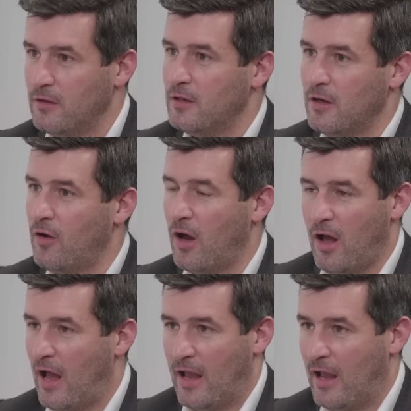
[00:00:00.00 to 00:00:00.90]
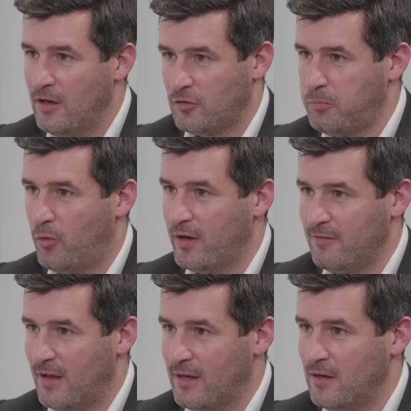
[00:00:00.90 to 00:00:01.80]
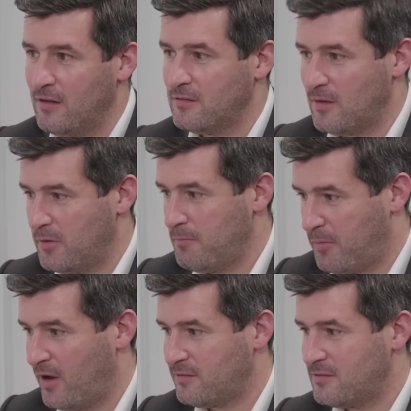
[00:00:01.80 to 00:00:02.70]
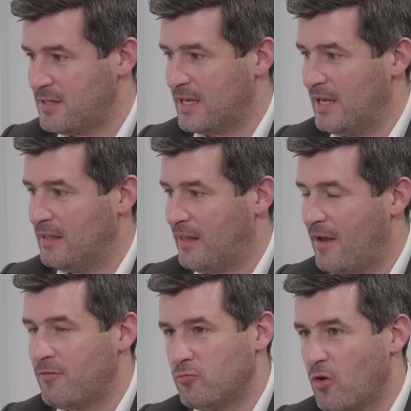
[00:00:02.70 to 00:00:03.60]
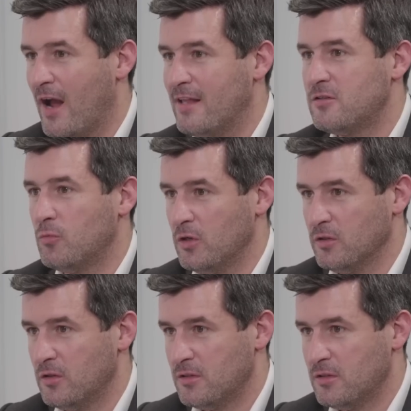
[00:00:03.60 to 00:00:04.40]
You know, in a sporting event, somebody buys a ticket, they have a right to want